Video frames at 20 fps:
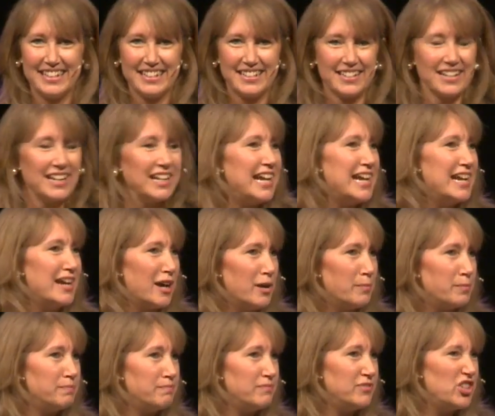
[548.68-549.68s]
to clean up,
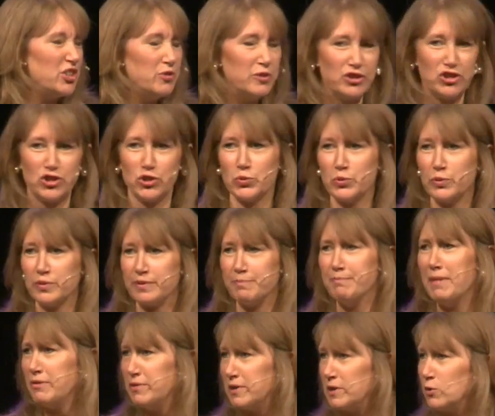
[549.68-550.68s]
do the chores,
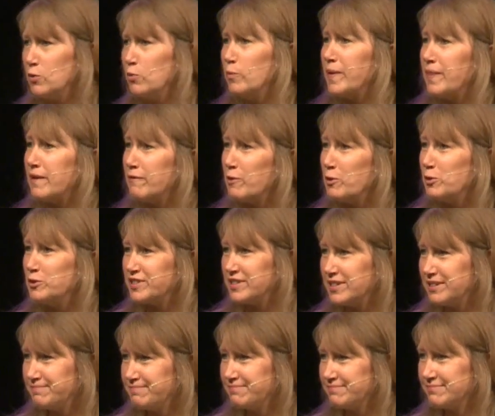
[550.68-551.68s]
mow the lawn when they're
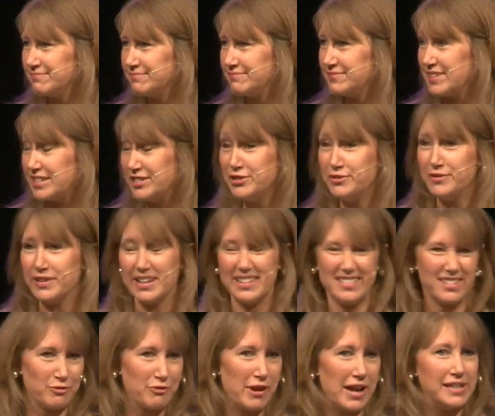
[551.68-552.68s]
older. They do that,
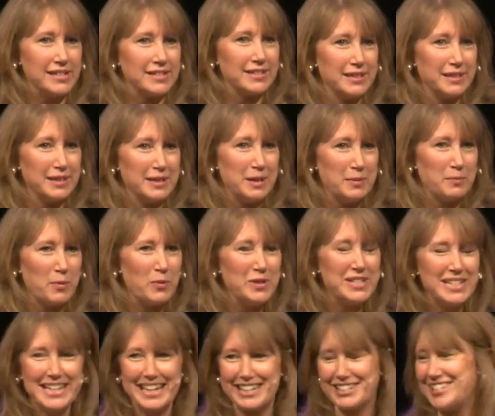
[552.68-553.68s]
it's great. But we
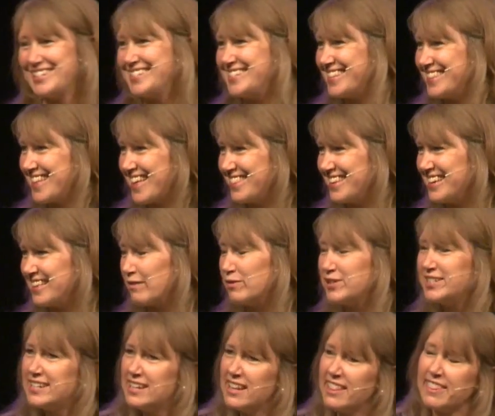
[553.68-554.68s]
didn't actually sit there thinking that. We
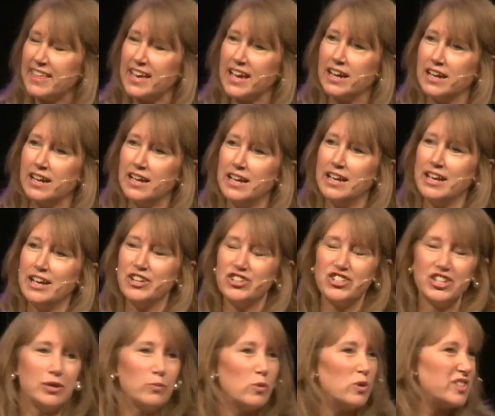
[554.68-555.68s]
didn't think,
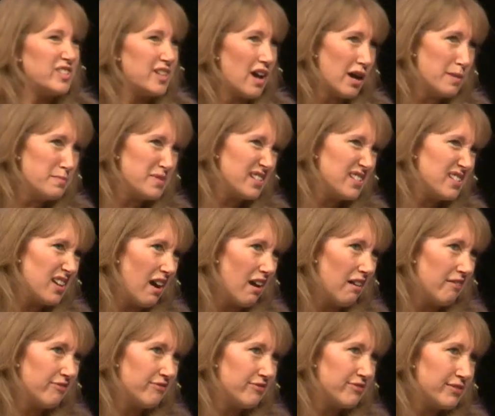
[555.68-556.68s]
do you know what? Times are
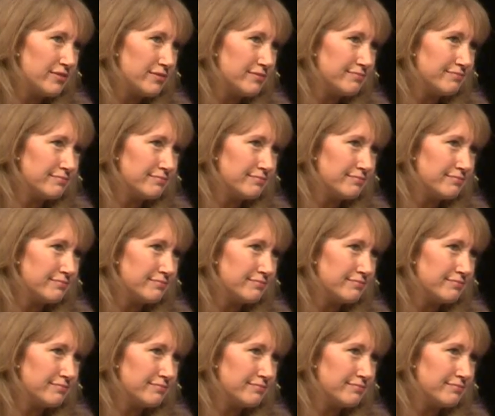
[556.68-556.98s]
tough.